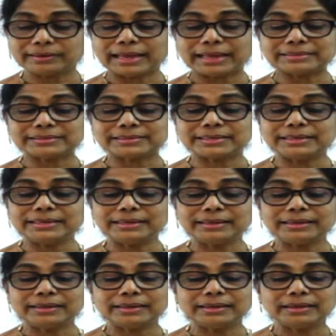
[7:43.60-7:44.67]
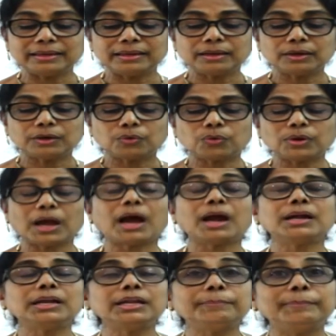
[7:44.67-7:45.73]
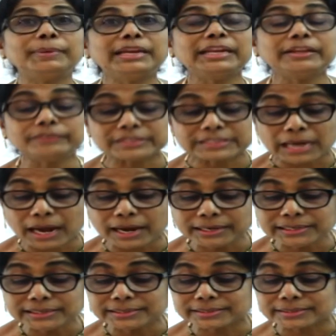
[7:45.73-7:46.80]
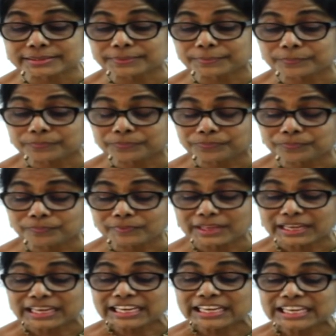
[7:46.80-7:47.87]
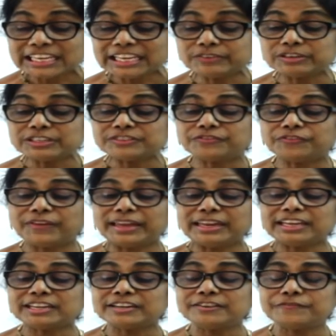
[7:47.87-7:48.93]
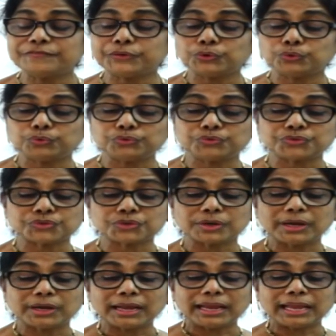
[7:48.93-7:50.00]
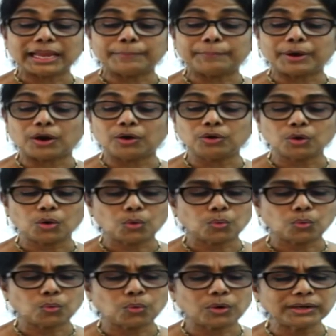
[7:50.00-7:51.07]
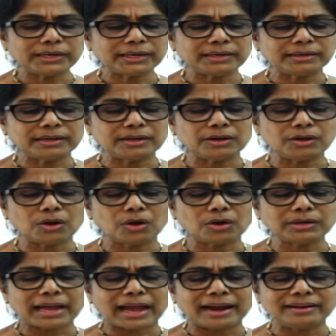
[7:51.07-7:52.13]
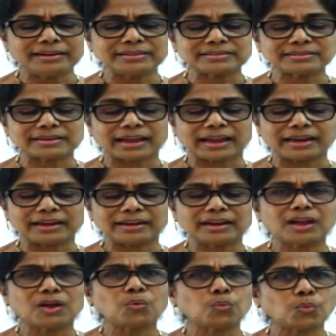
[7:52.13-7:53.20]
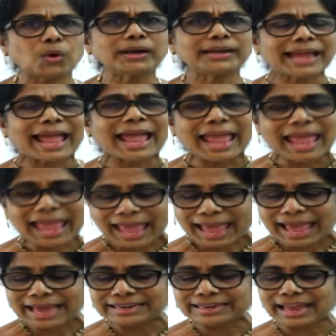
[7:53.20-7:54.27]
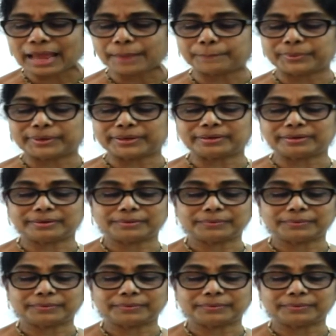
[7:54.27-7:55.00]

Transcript: Dassie could hardly believe his eyes. He was very confused about what he did not understand, what had happened.